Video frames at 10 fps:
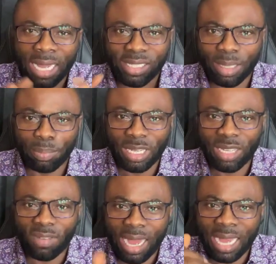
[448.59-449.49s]
as a
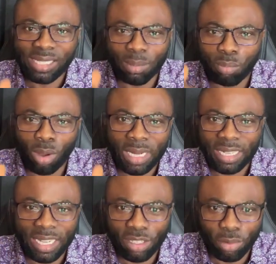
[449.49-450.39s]
believer, as a born
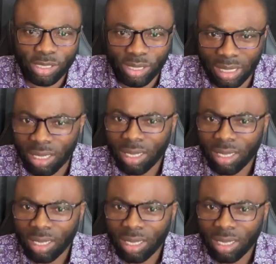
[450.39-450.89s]
again Christian.